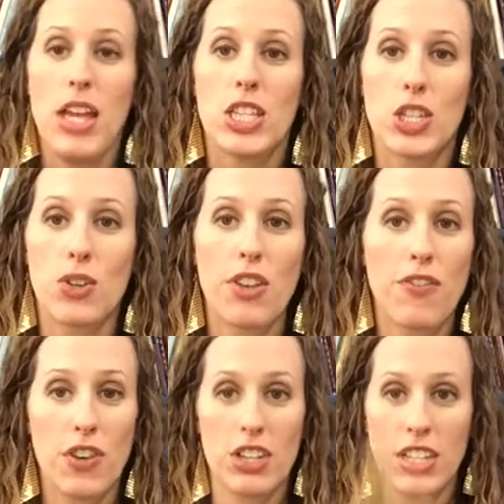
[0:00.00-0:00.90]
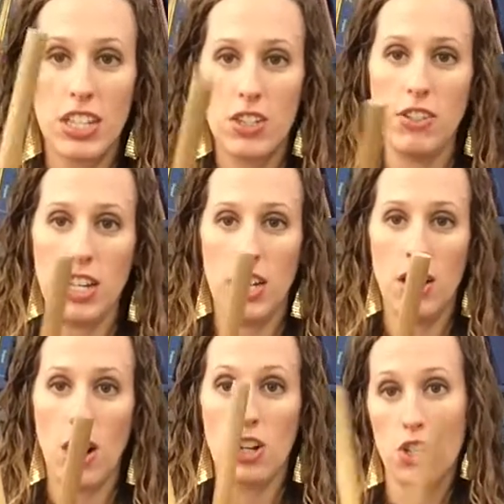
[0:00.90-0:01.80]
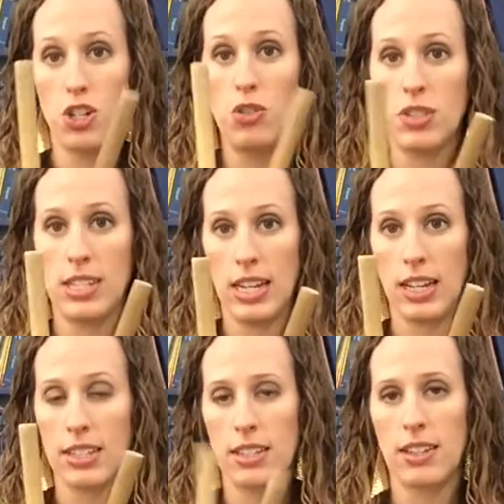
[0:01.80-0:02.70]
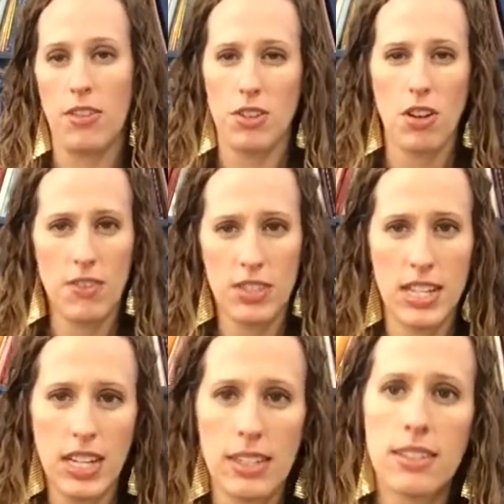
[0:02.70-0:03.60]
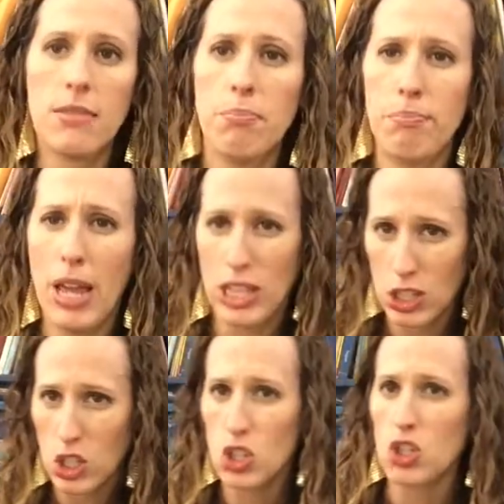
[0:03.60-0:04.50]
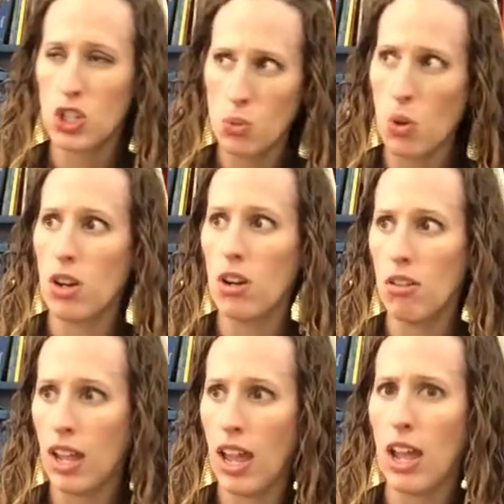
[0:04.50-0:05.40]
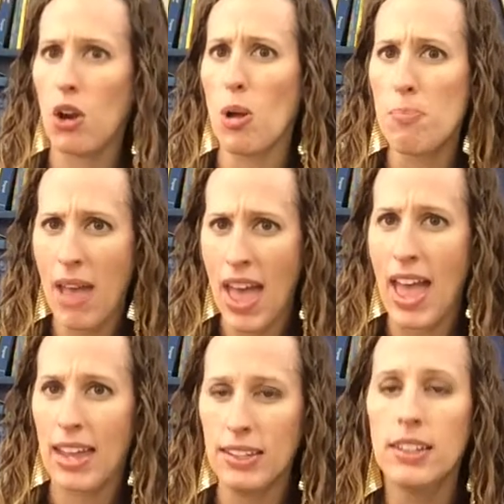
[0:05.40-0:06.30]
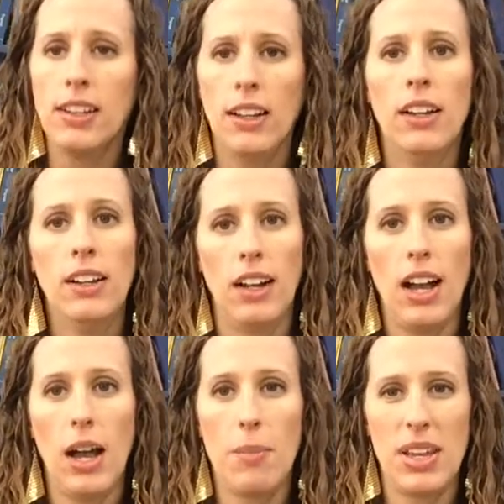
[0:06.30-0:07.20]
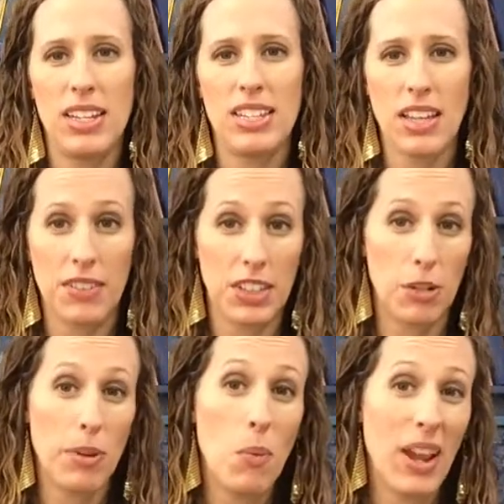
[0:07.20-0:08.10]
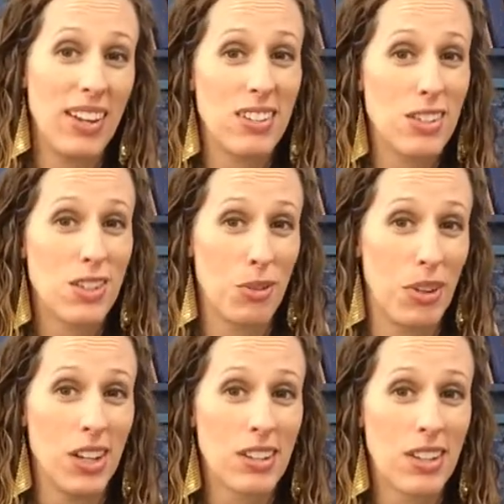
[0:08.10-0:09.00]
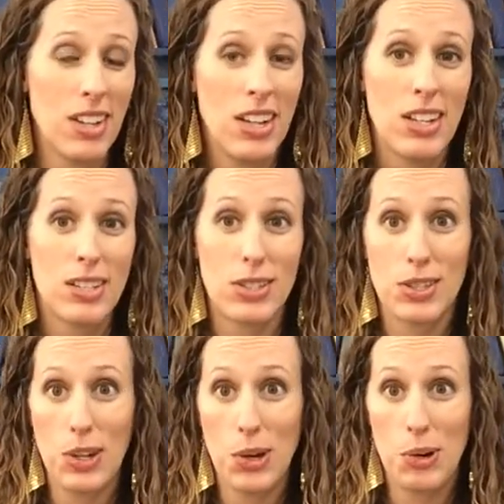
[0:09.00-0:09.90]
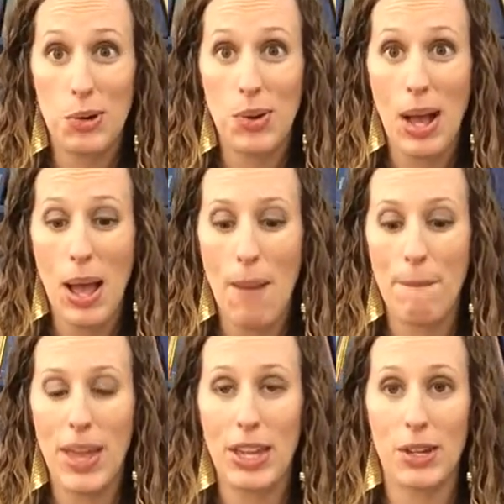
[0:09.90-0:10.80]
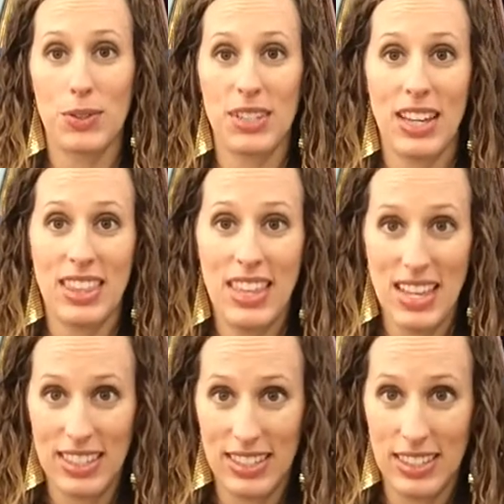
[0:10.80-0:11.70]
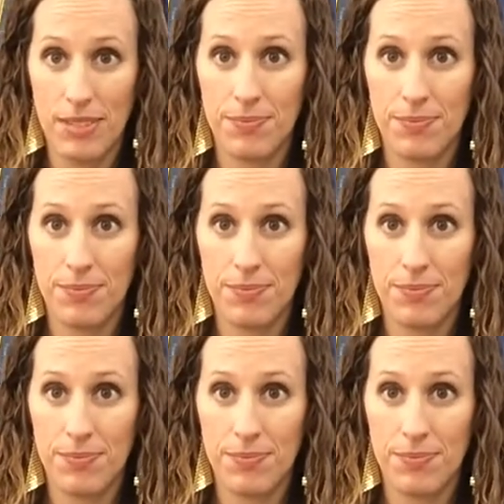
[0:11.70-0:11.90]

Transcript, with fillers: So the first things you need are two sticks. Now, if you don't have sticks, pencils should work okay or a pen. Um, it needs to have a little bit of weight to it. So um, it goes like this.